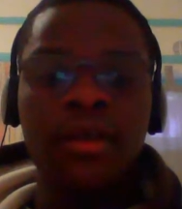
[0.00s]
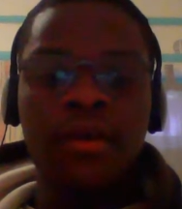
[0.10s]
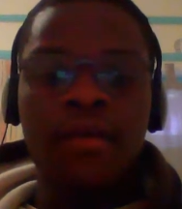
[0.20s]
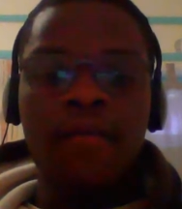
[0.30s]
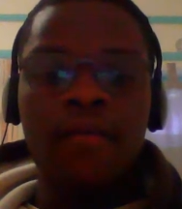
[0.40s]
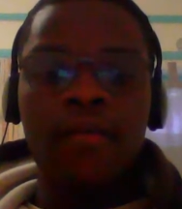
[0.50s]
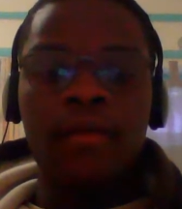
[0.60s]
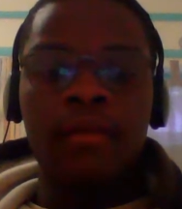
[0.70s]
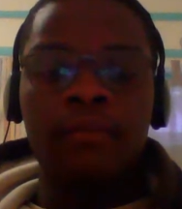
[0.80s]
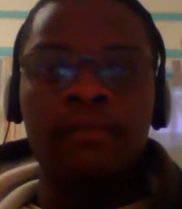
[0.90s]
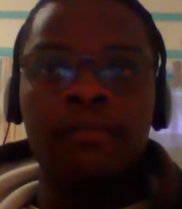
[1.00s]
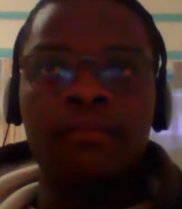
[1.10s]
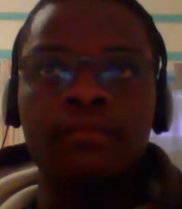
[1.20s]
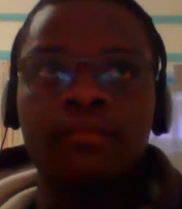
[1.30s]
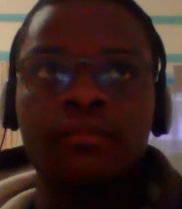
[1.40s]
um,
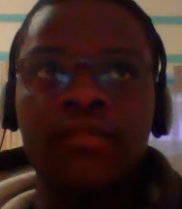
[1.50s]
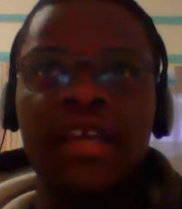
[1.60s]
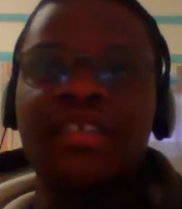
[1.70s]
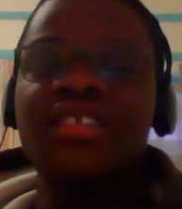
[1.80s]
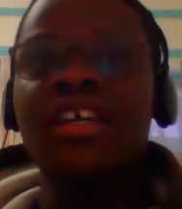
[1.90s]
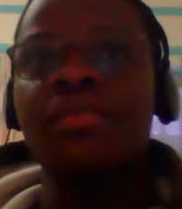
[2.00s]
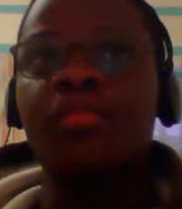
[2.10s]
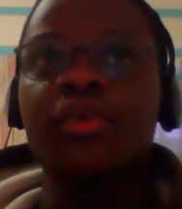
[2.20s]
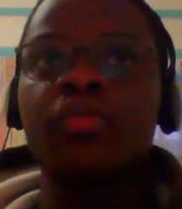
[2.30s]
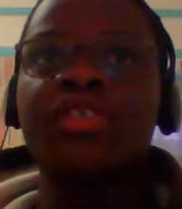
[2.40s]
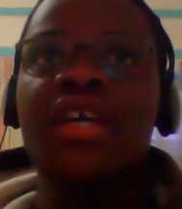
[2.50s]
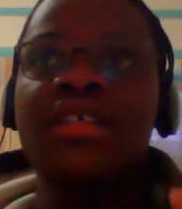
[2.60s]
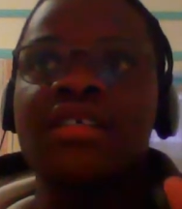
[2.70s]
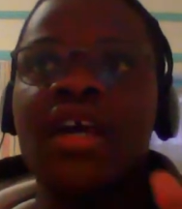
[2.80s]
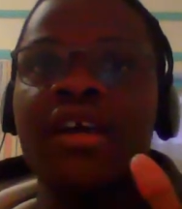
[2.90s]
like the starting point which has
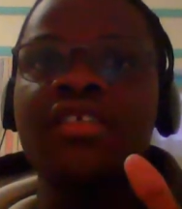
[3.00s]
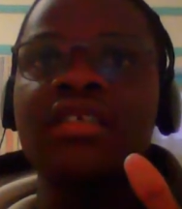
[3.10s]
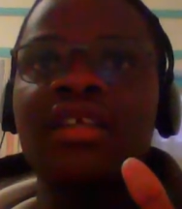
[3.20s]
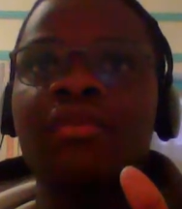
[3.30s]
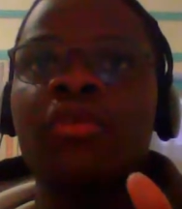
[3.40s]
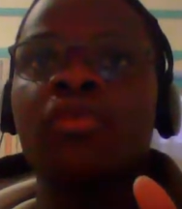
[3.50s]
characters that the model will